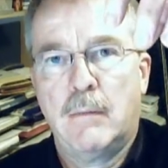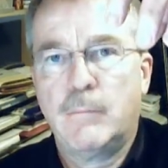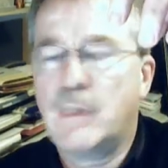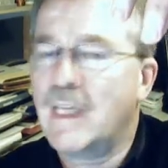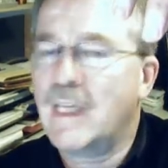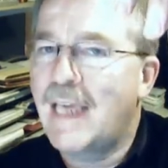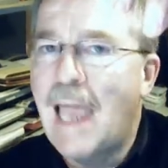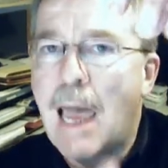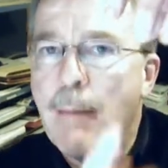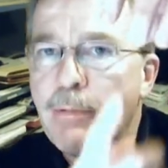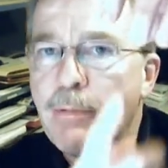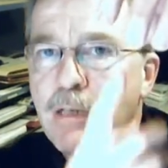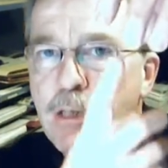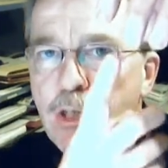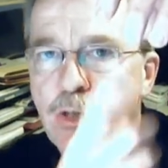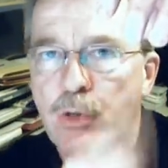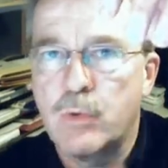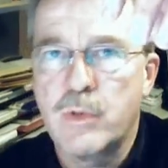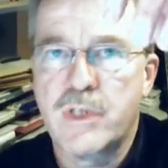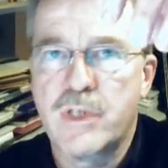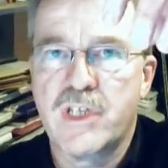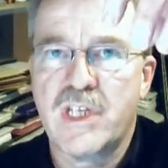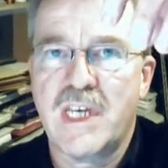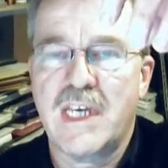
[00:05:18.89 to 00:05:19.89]
The capitalists
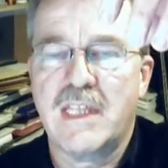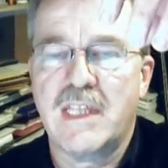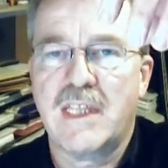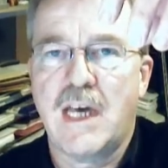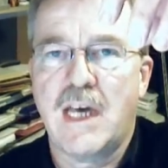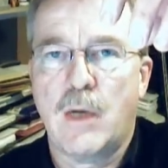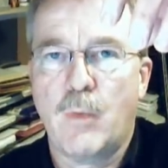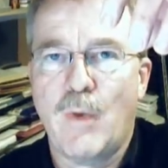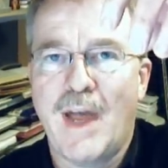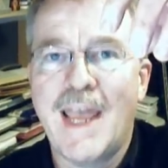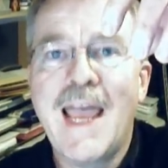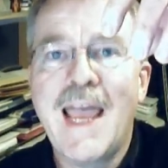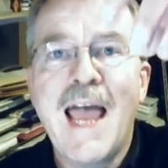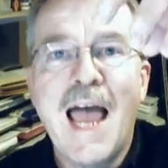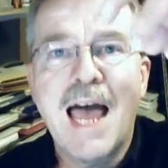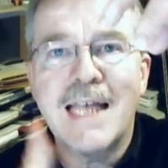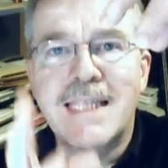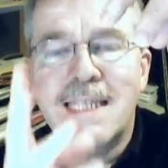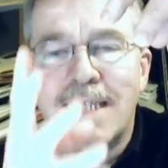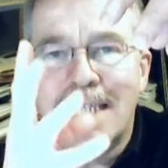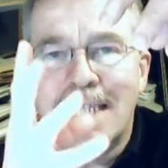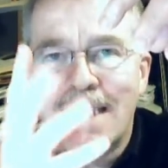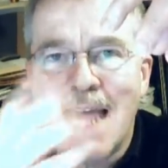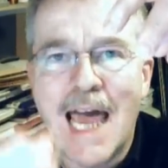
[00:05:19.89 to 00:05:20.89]
don't see it that way,
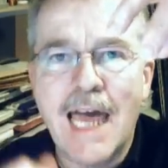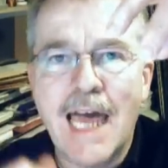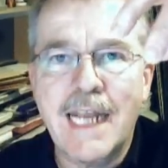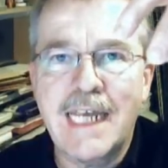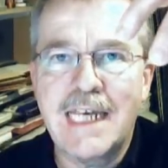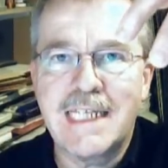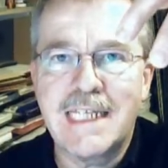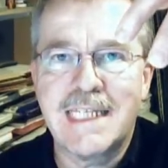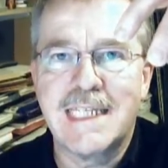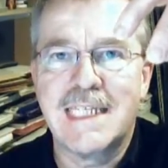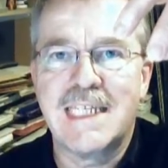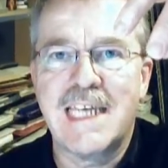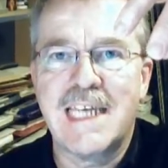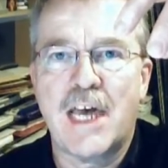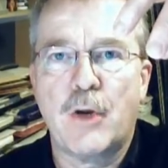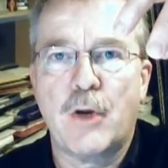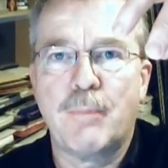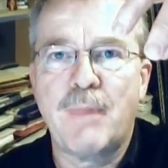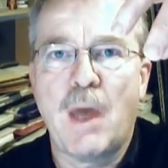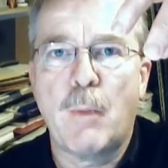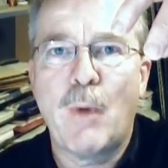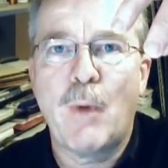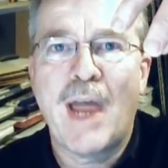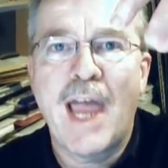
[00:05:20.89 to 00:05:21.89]
and society isn't set
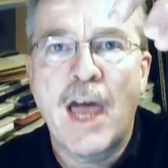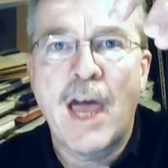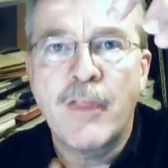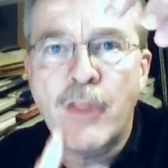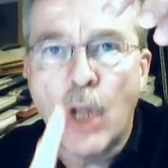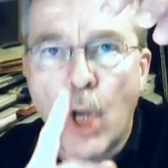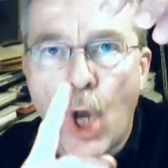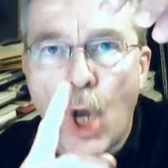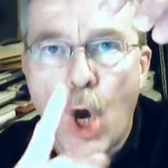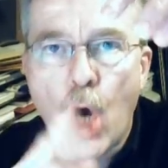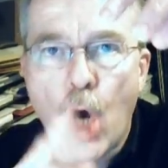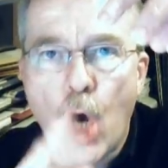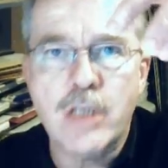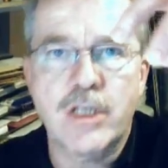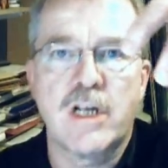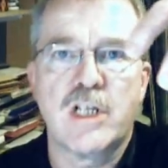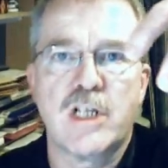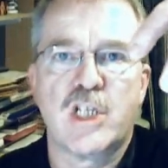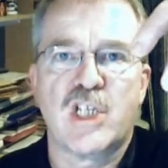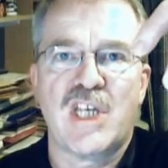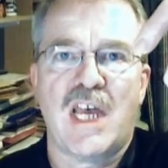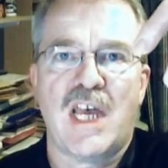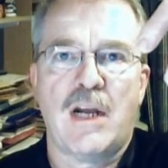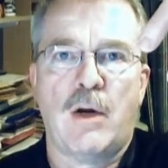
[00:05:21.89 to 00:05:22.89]
up that way, and the laws
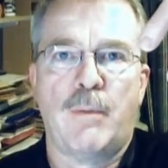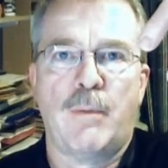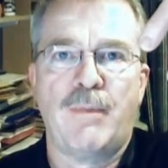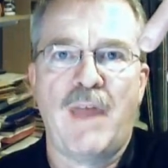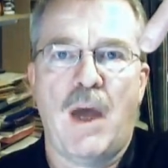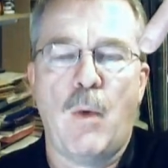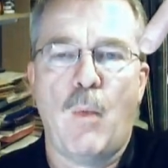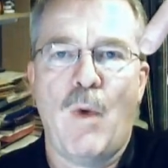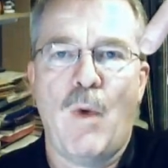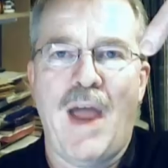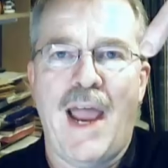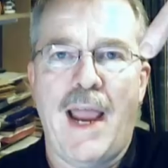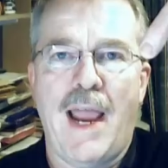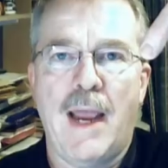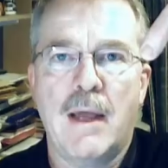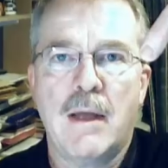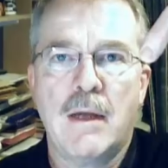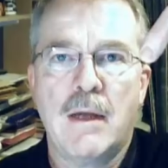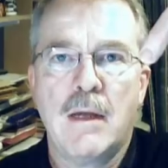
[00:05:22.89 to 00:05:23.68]
aren't set up that way,